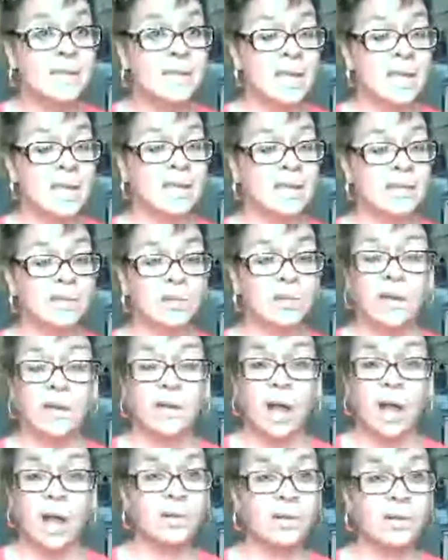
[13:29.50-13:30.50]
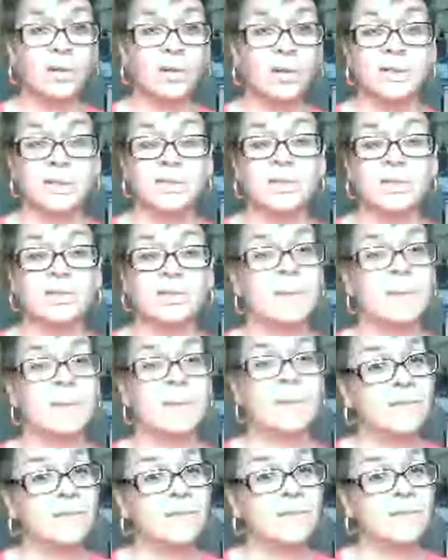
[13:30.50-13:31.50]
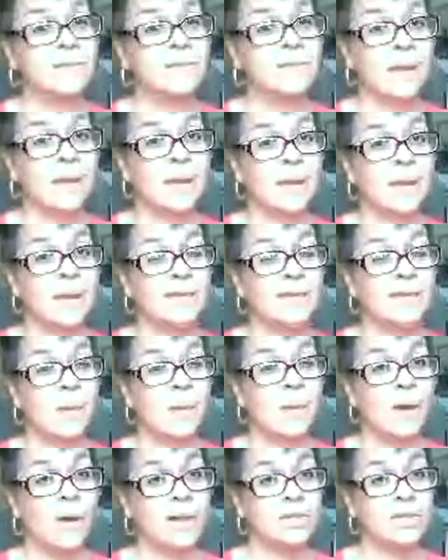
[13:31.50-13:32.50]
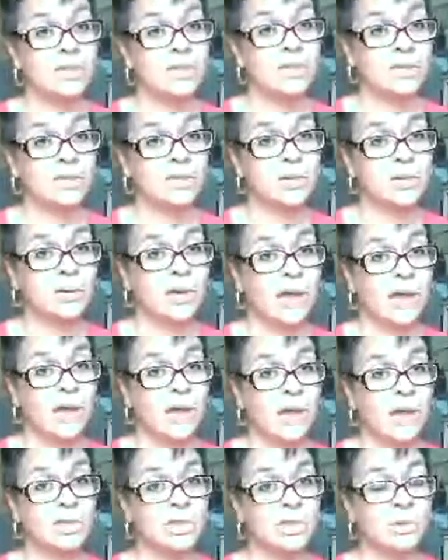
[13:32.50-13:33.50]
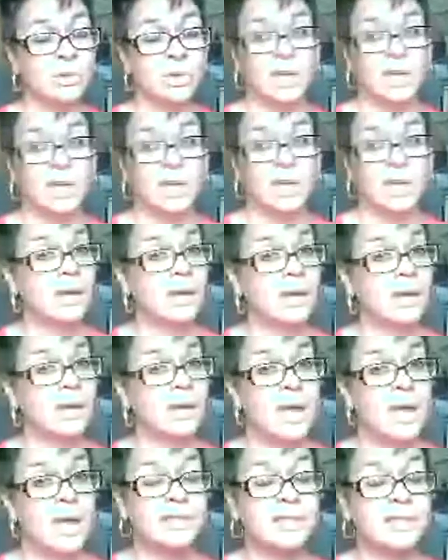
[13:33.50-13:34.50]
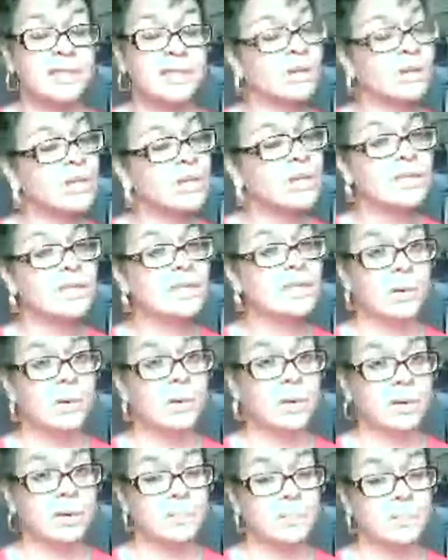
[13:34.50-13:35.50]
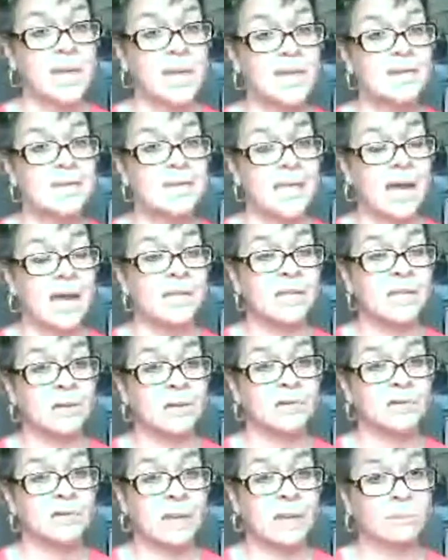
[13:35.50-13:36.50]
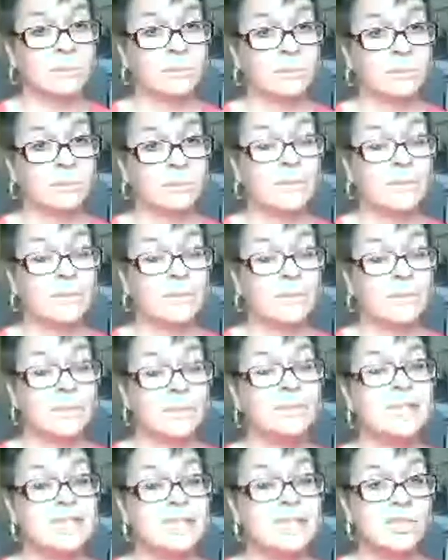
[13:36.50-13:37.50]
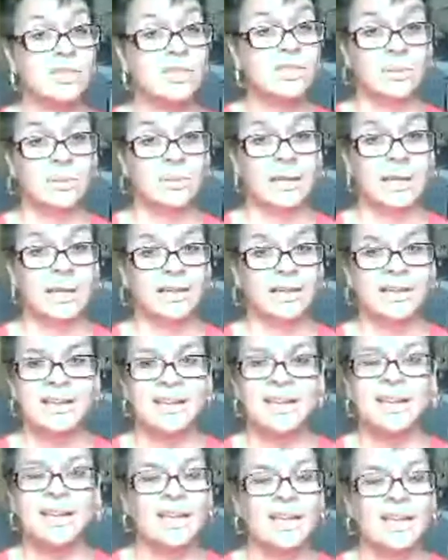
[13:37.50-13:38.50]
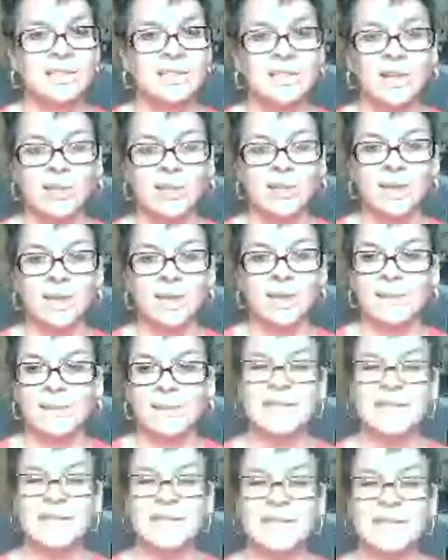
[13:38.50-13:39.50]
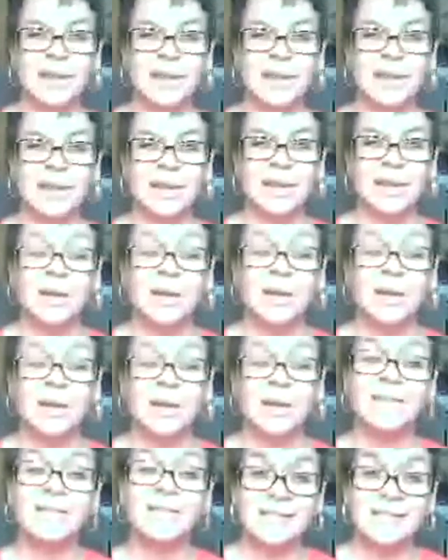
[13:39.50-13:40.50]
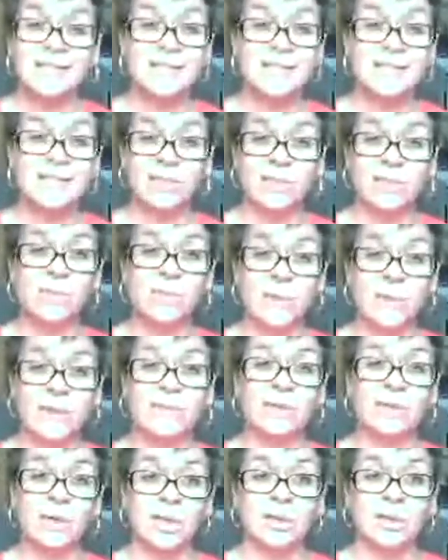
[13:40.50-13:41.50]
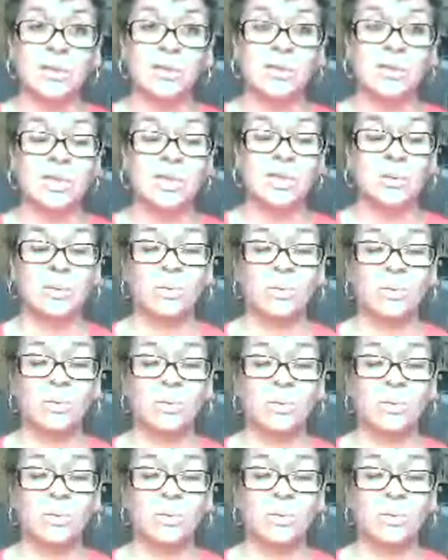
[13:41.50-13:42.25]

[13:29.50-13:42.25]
Is there an uncle? Is there somebody else in the family that wants their story out too? Can you make a series of books based on your family's history? That's another way, and I'm not just talking about income, but this is another way for you to